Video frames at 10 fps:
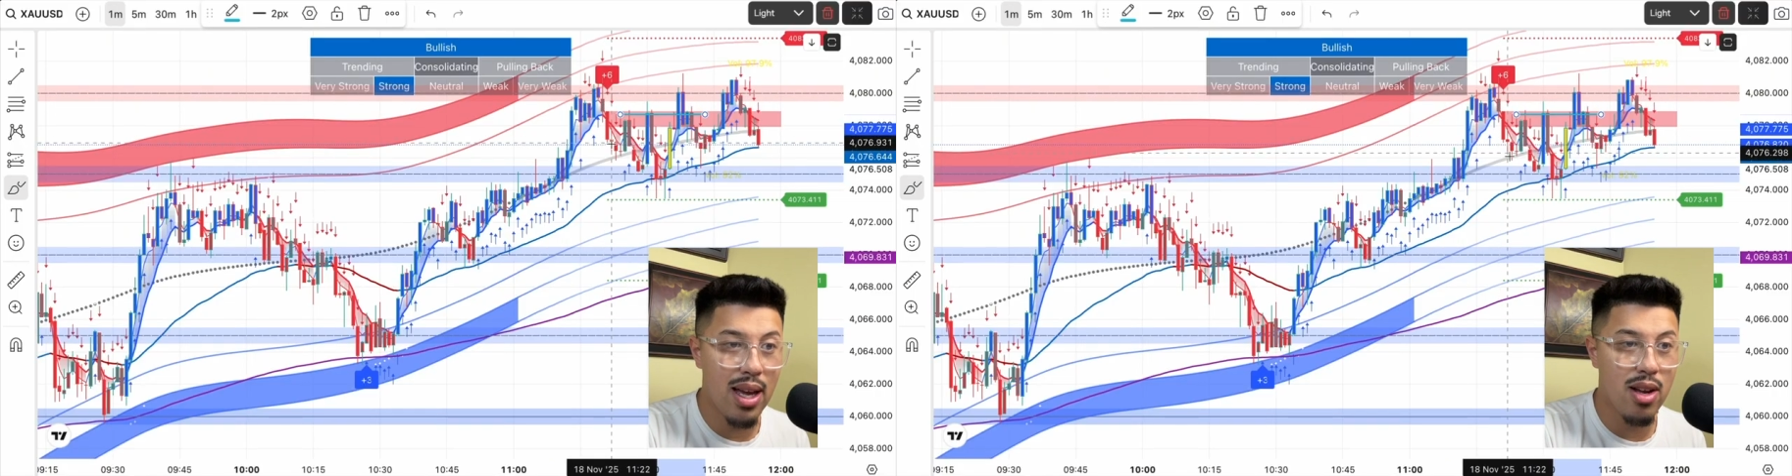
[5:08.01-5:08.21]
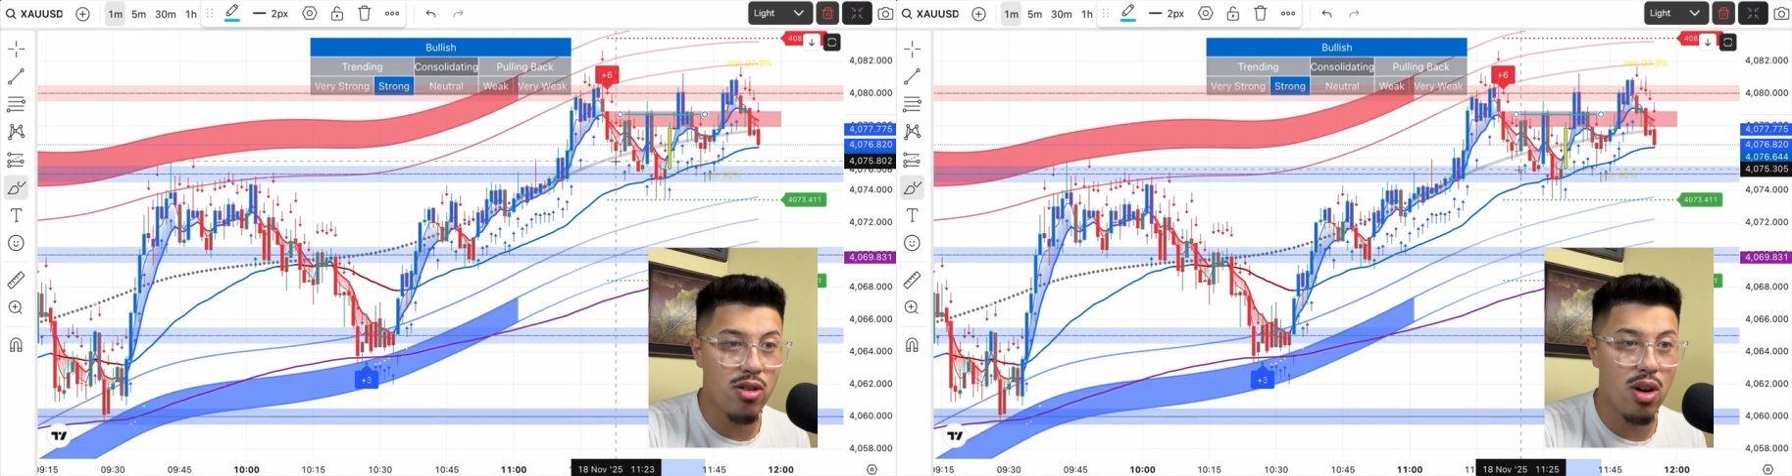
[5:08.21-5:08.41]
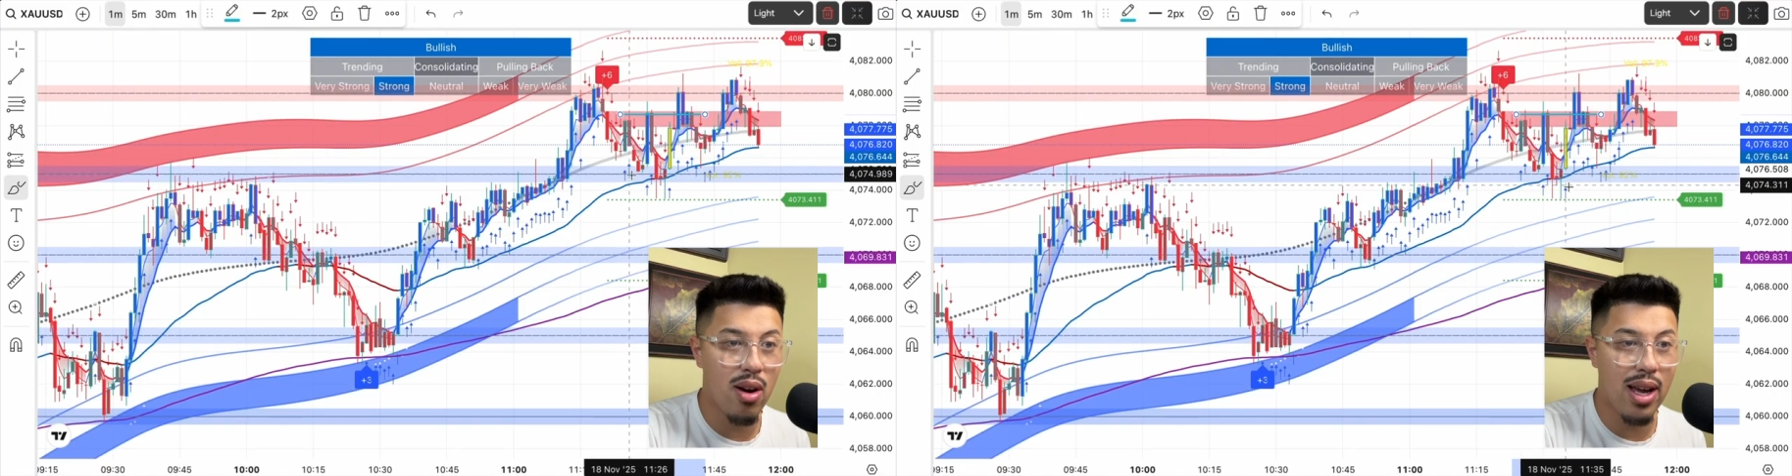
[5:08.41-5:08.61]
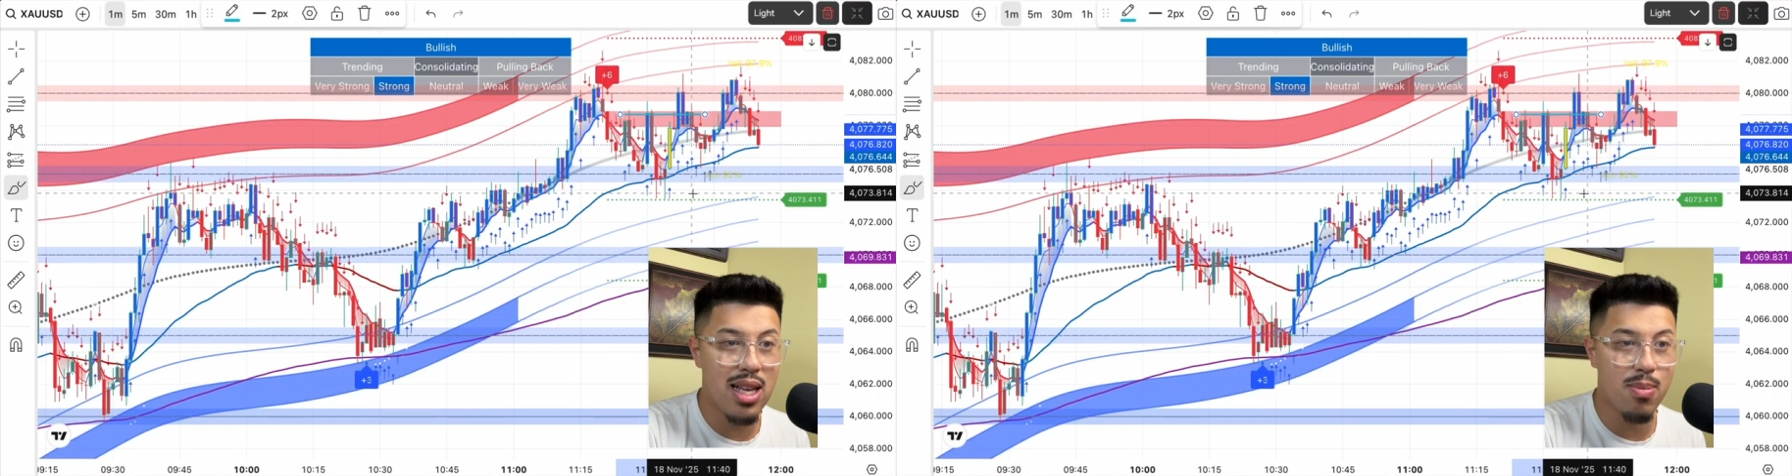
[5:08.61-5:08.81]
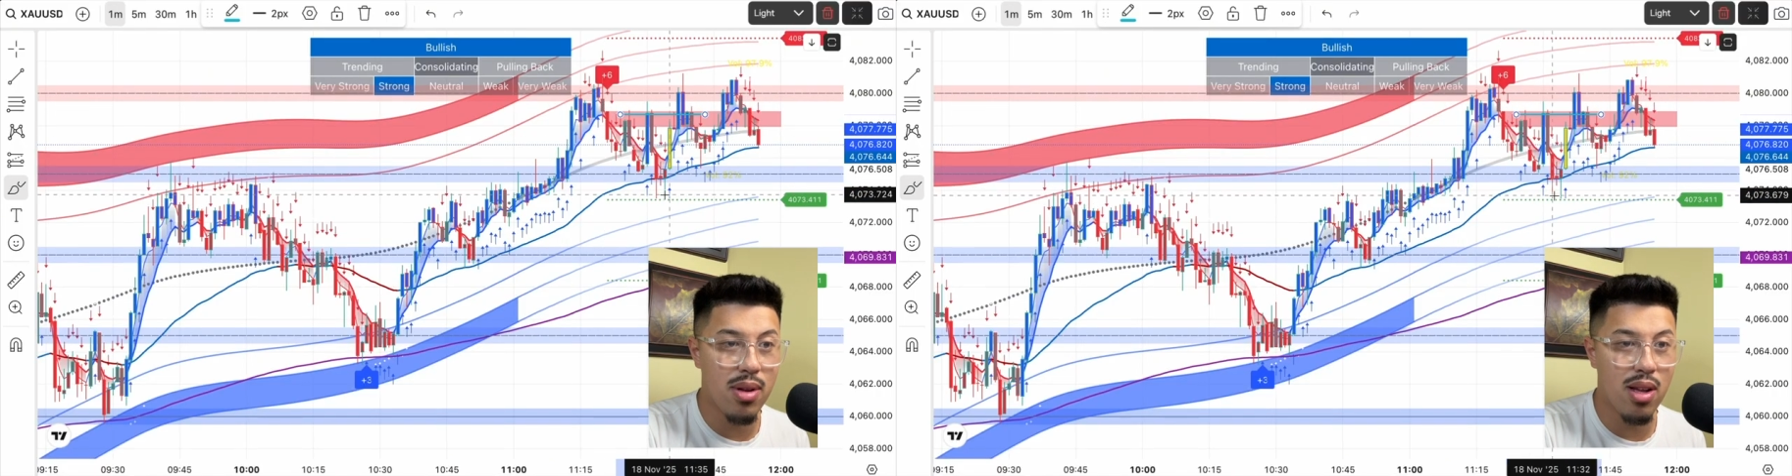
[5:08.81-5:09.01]
your target is
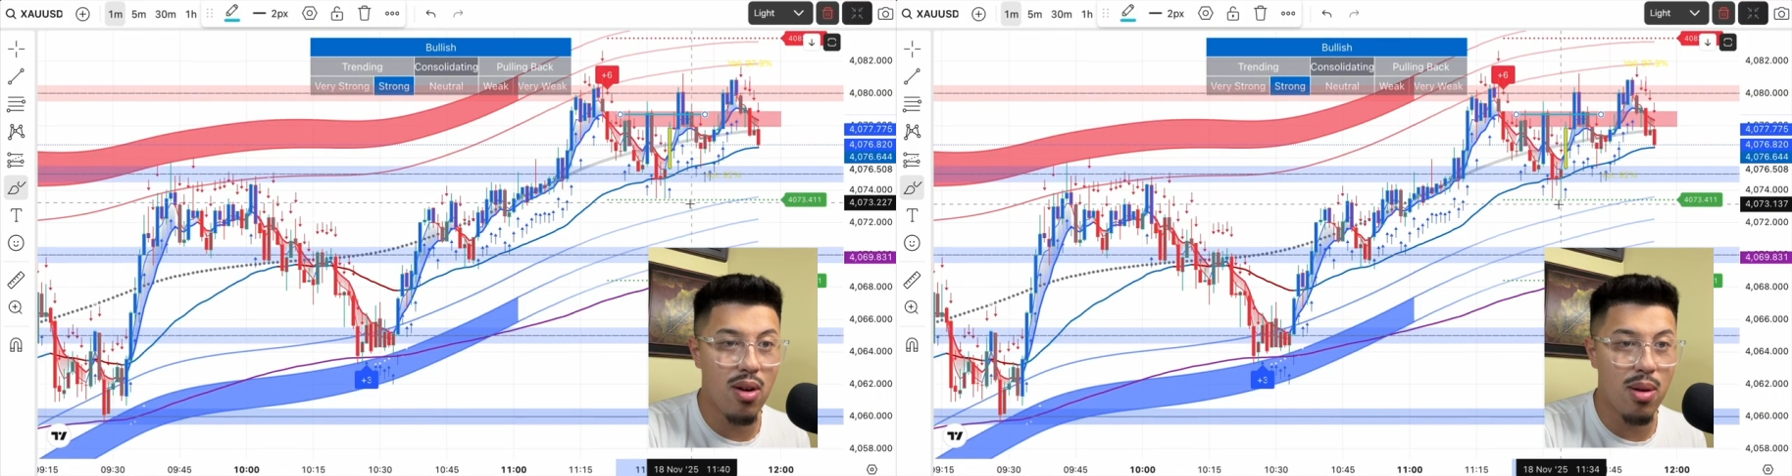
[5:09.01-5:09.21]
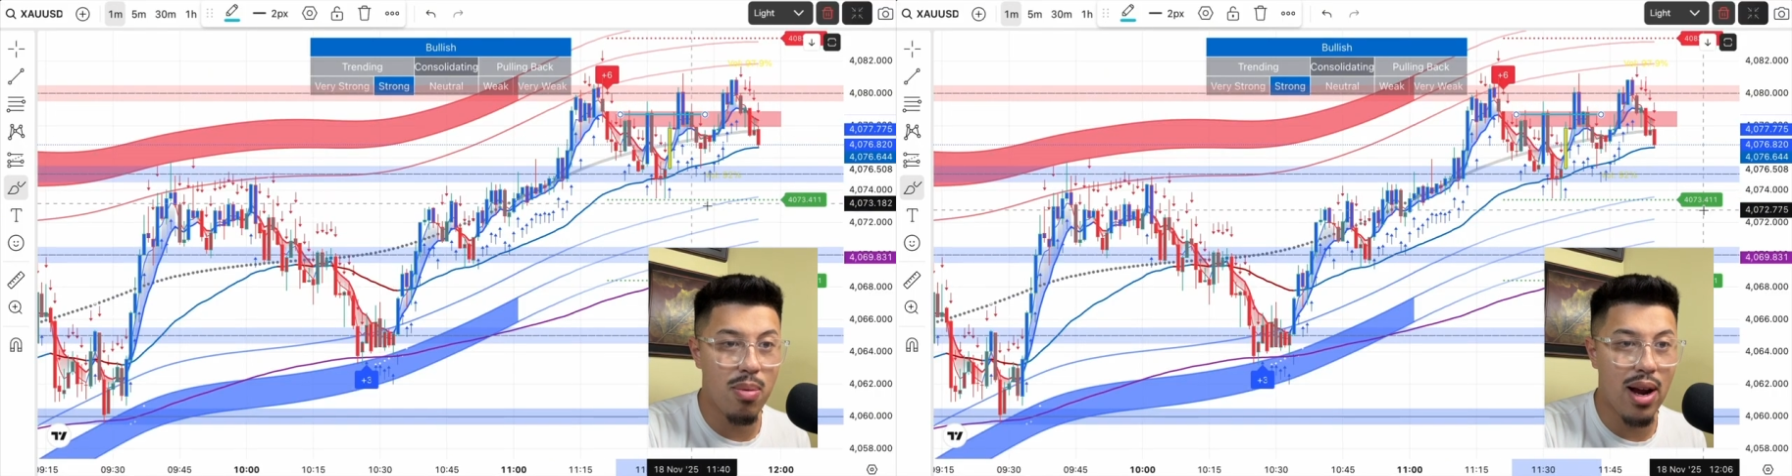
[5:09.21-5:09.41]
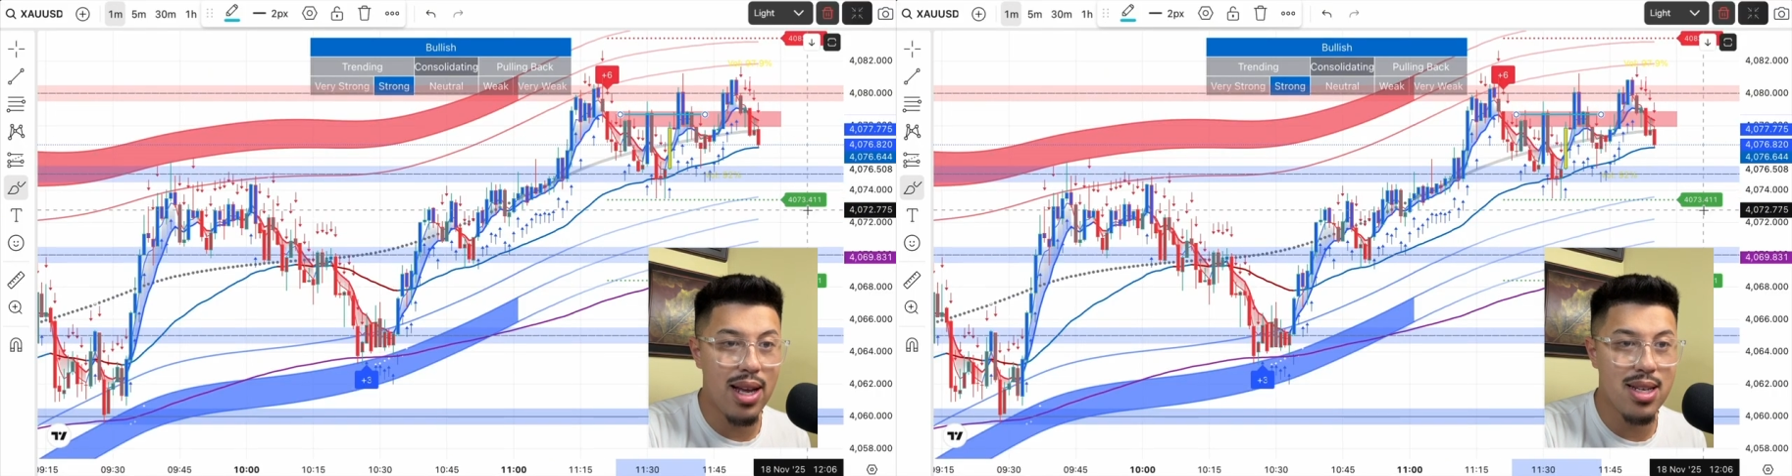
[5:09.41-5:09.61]
below the price.